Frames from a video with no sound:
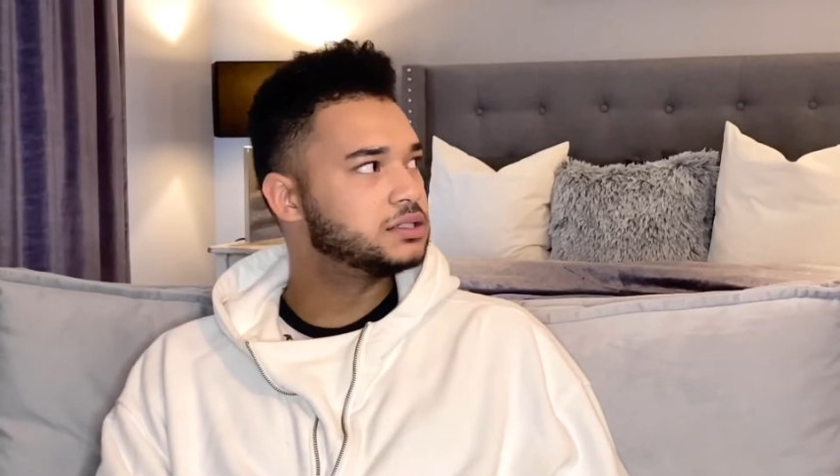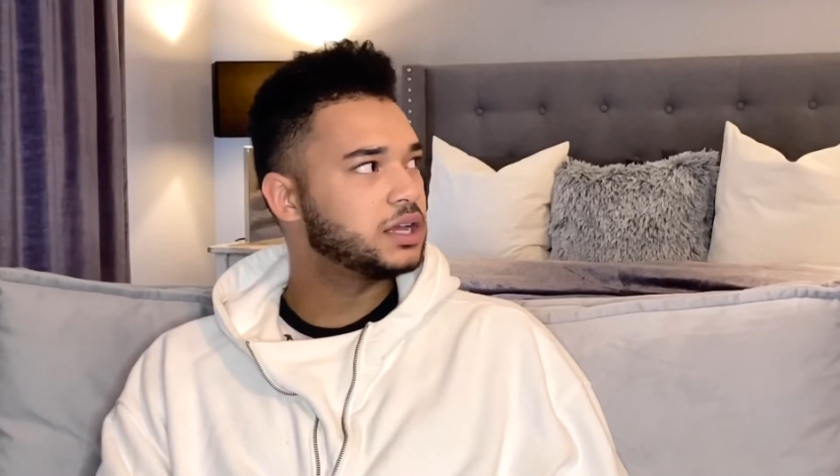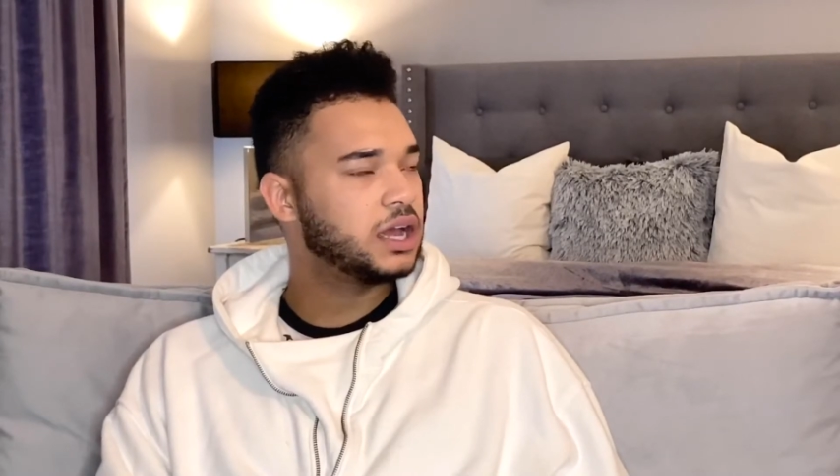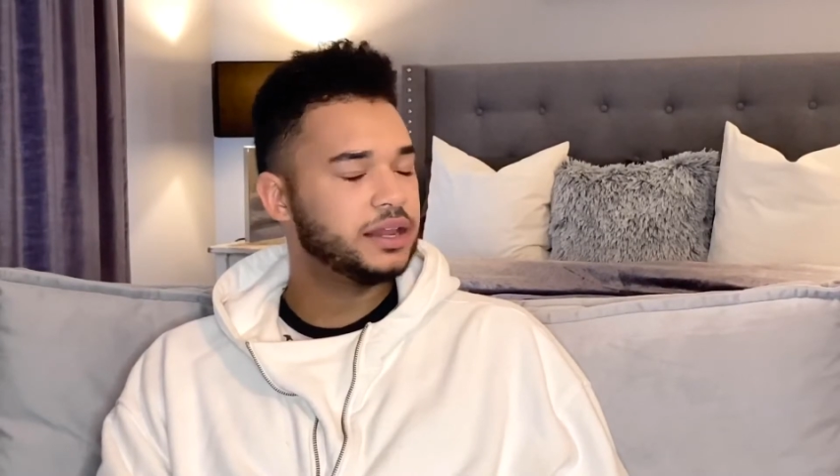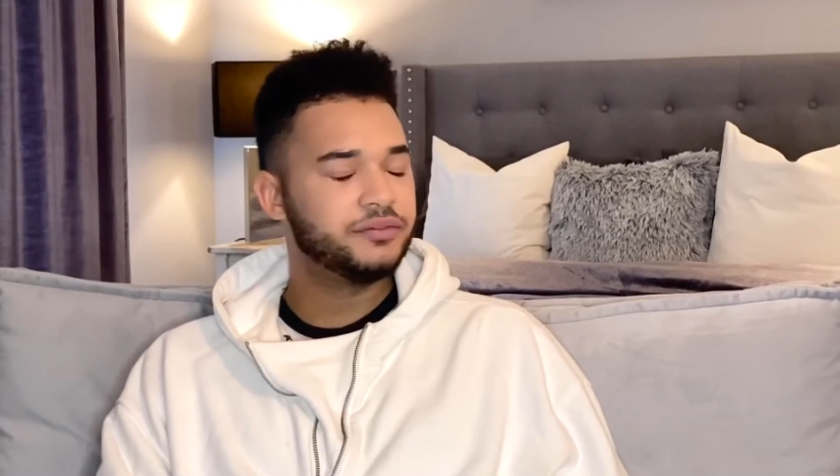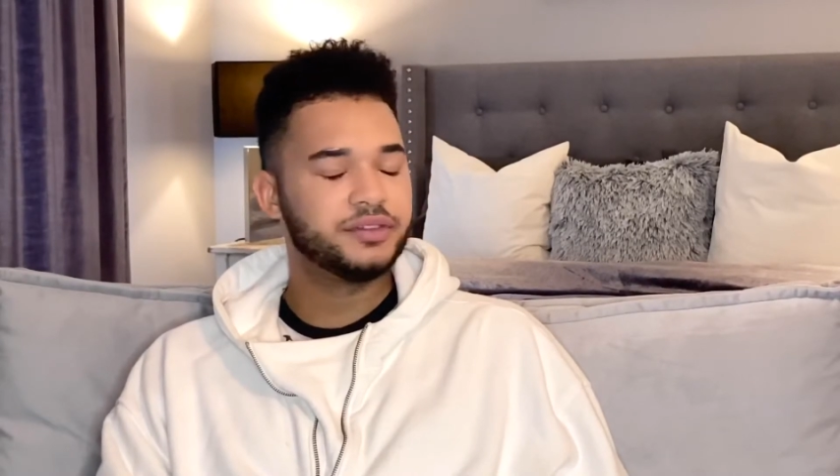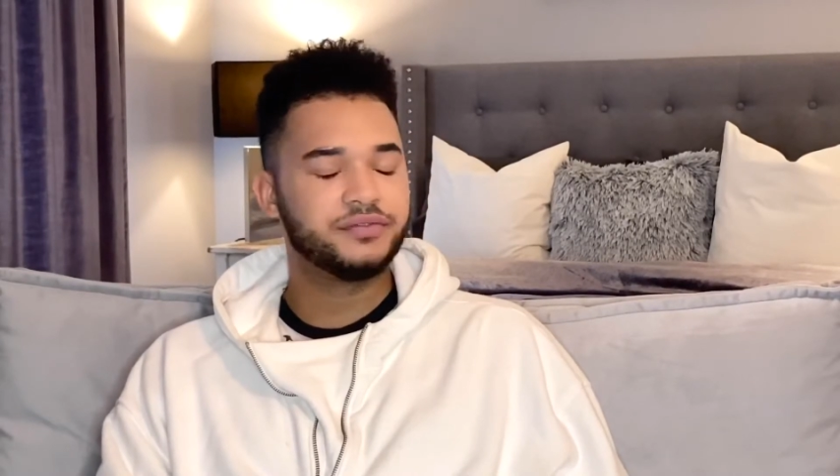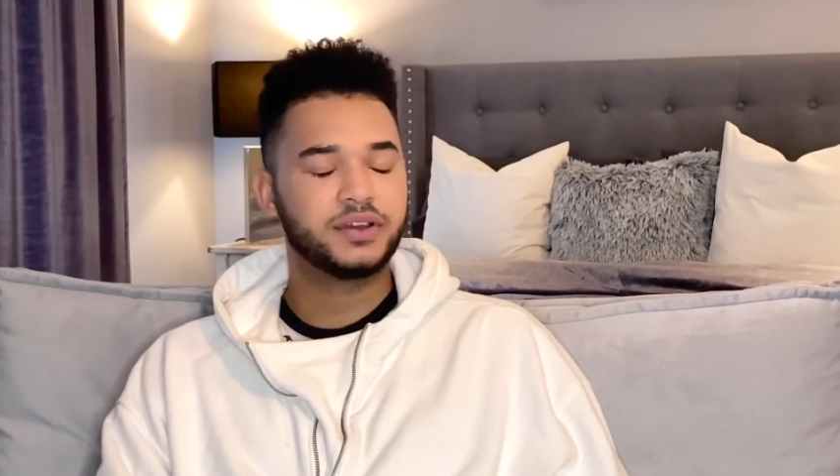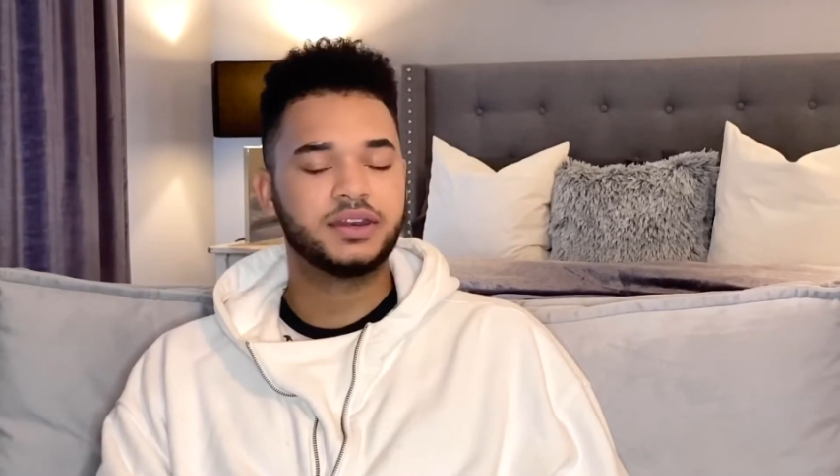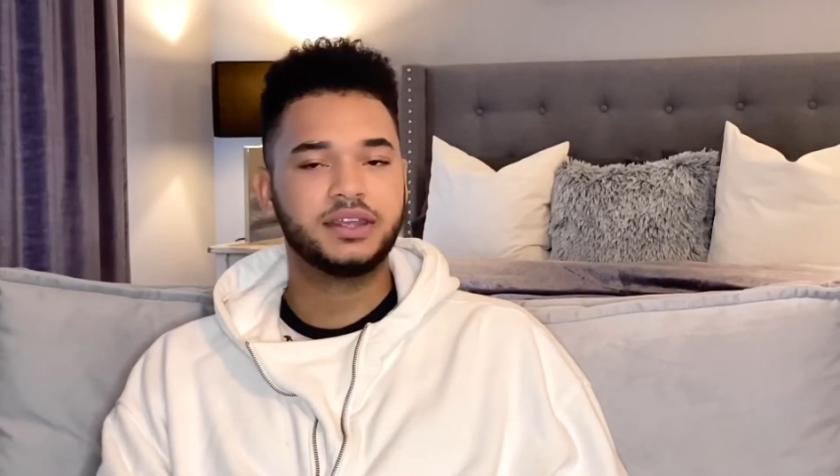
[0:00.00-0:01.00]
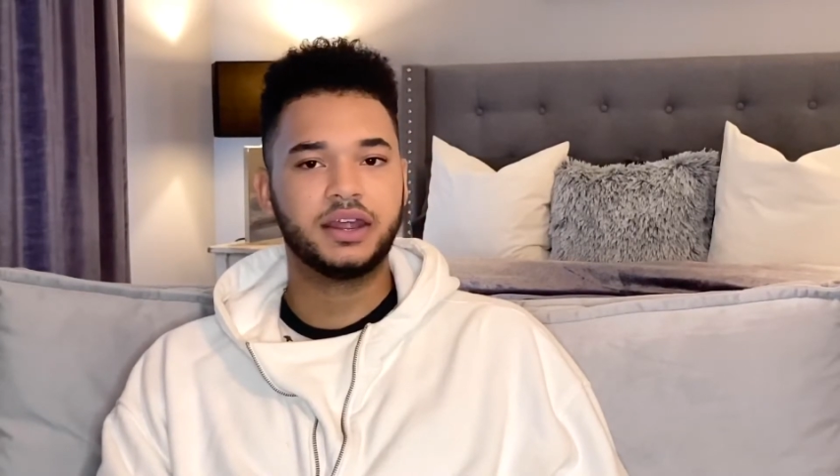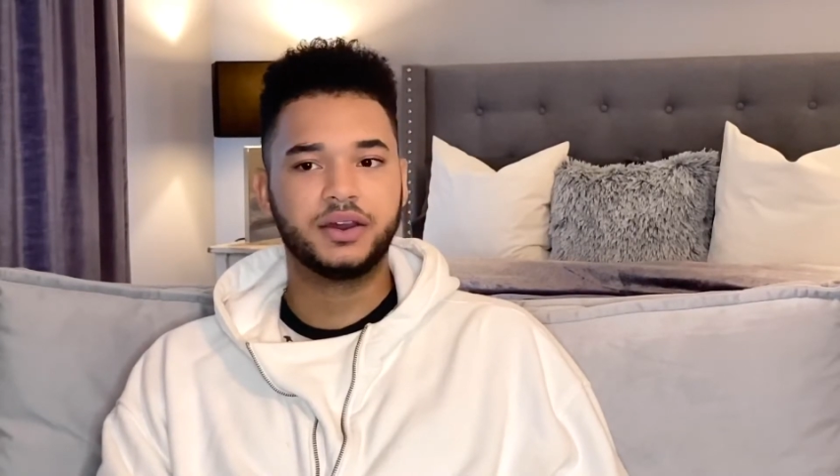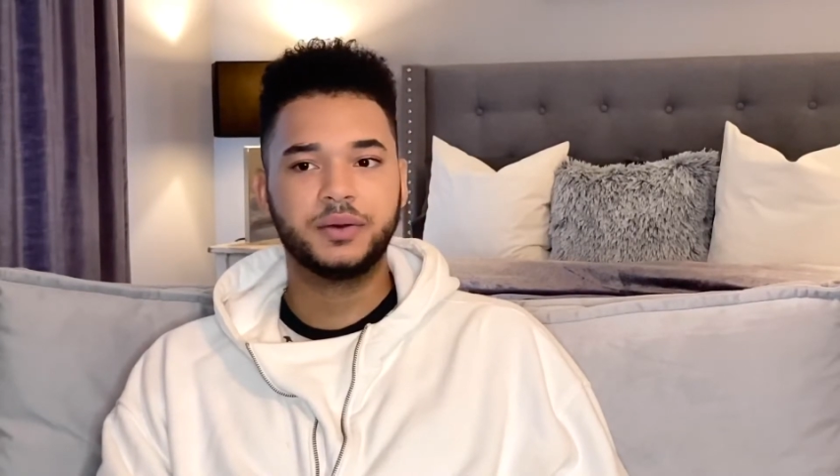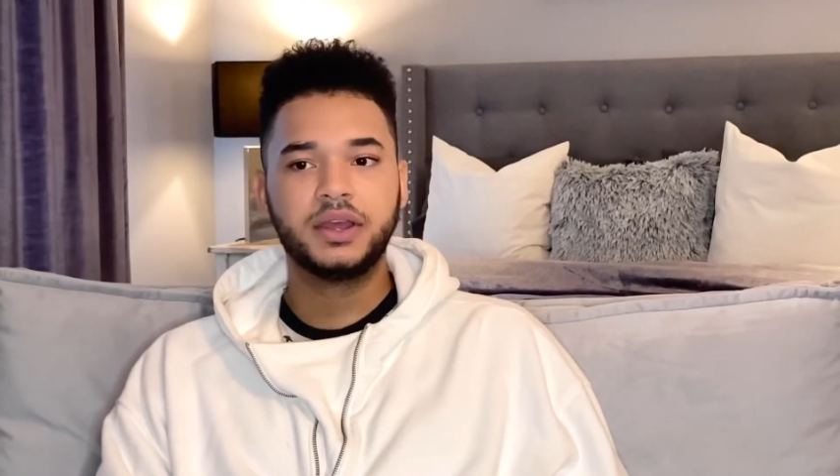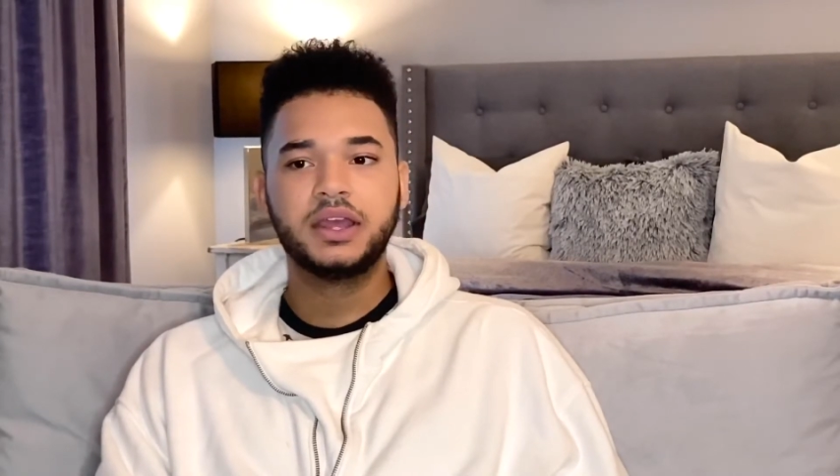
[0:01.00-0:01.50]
it's like I live in the fucking ghetto.